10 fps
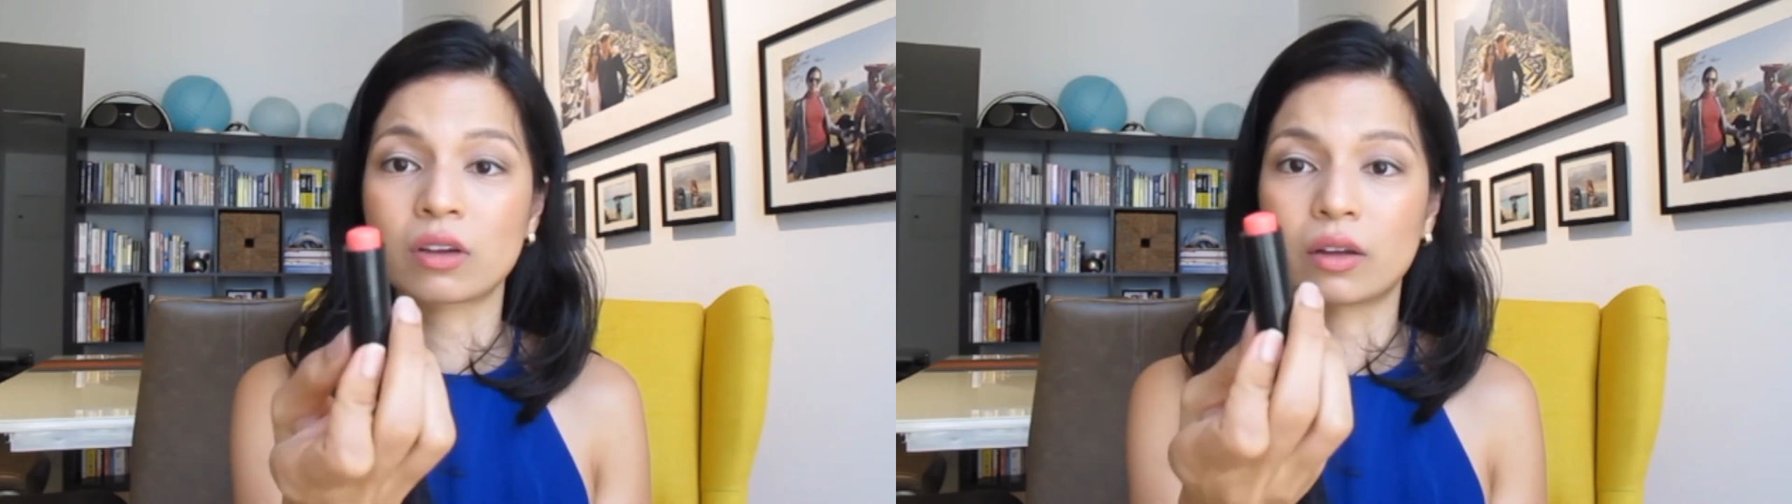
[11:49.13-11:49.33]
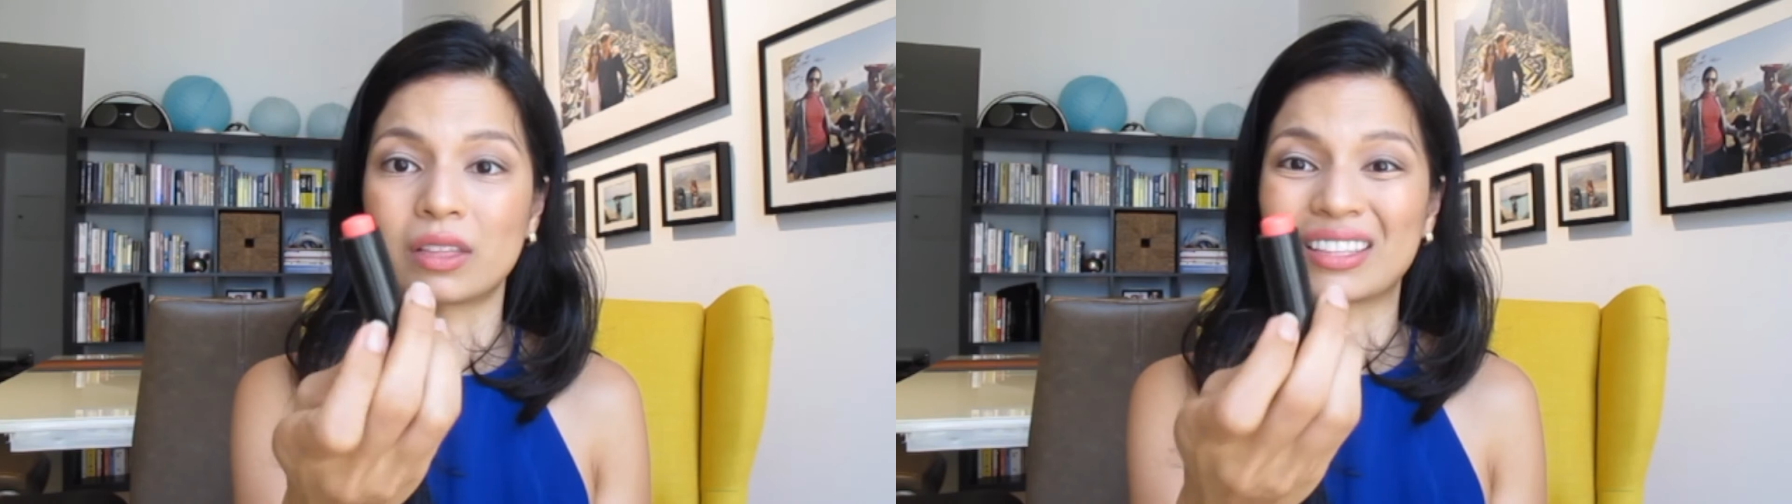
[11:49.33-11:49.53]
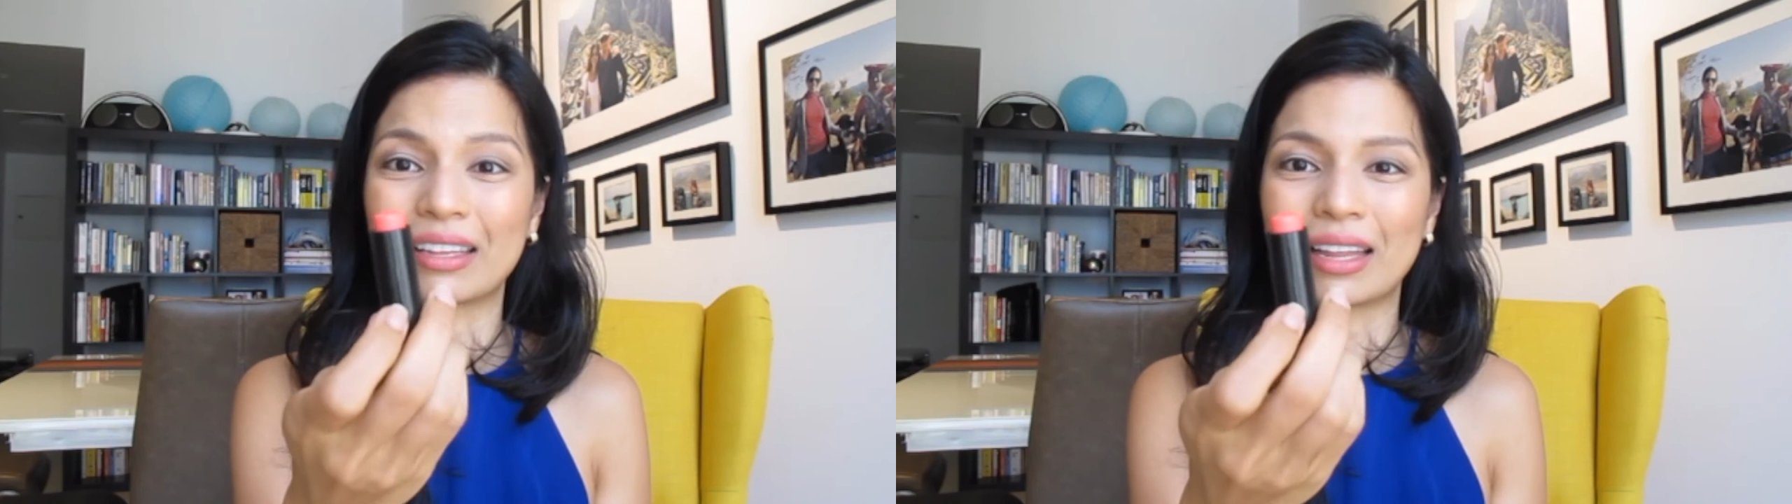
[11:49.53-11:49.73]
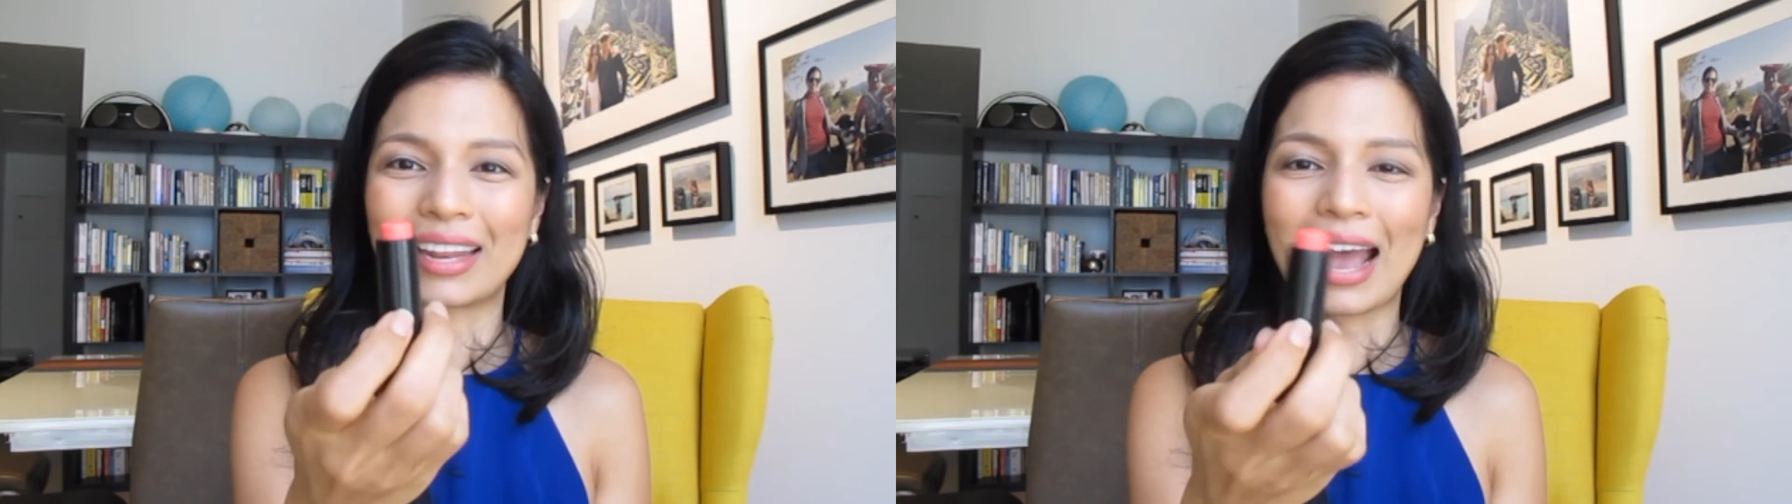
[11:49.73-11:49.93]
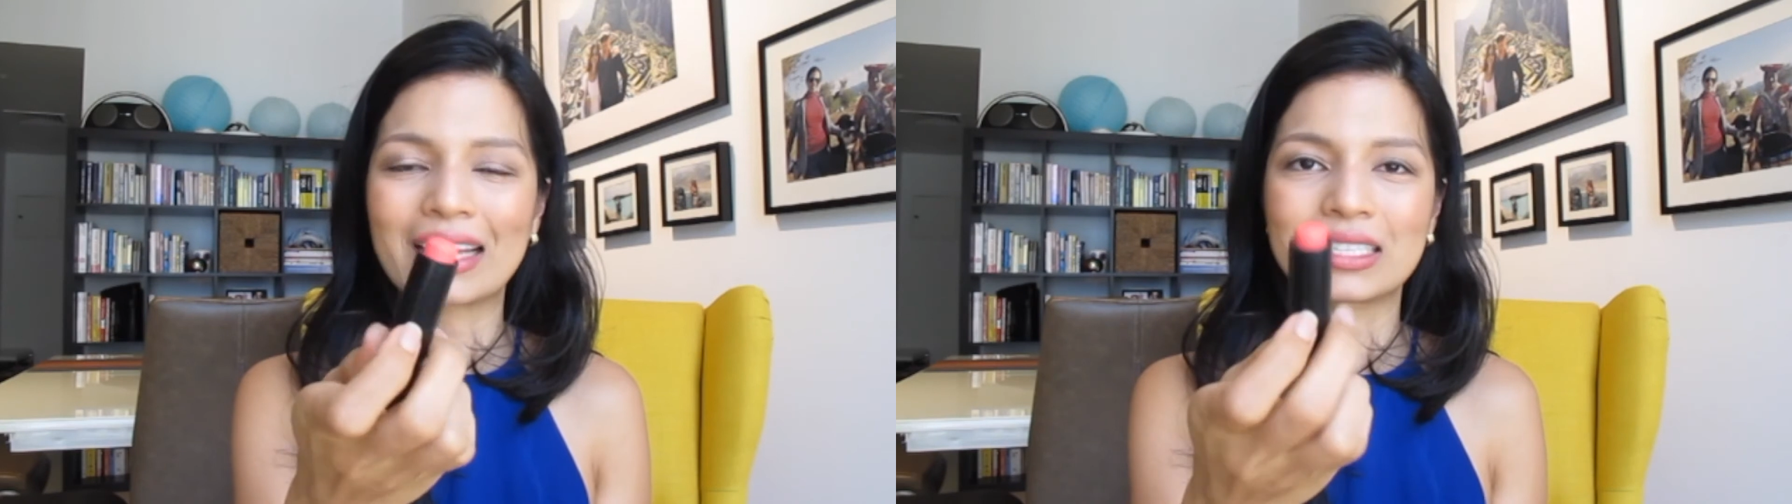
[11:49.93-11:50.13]

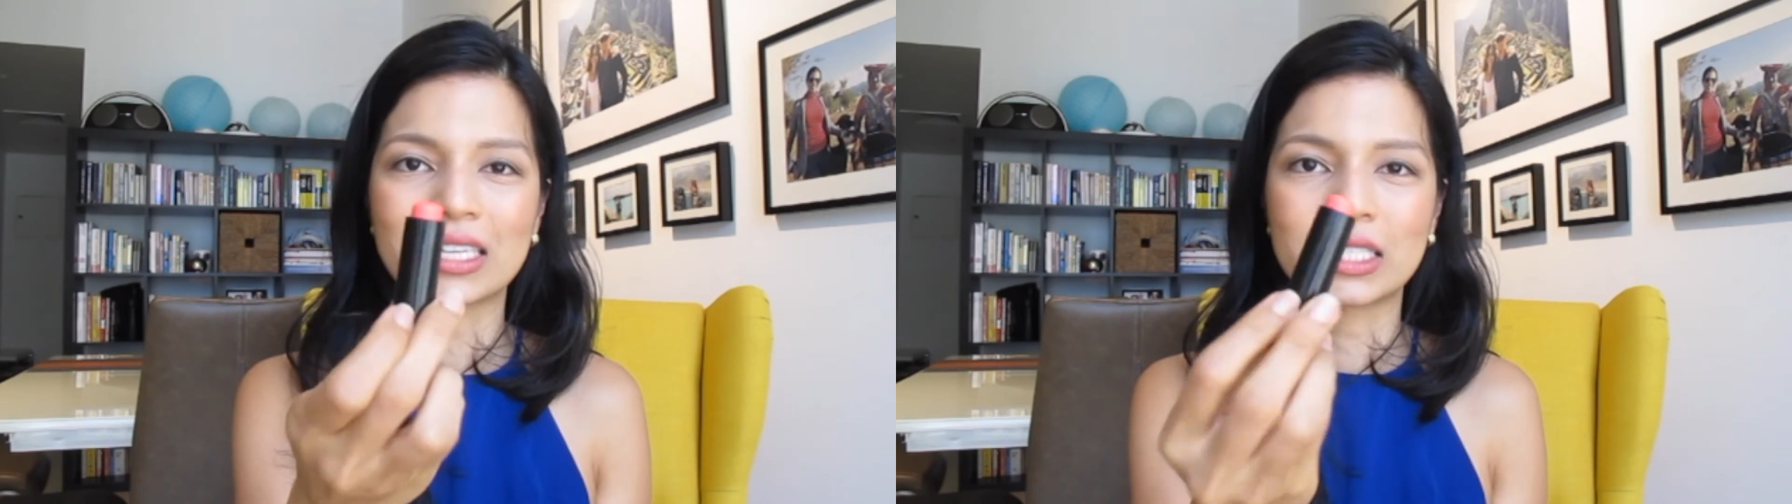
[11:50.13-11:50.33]
that adds a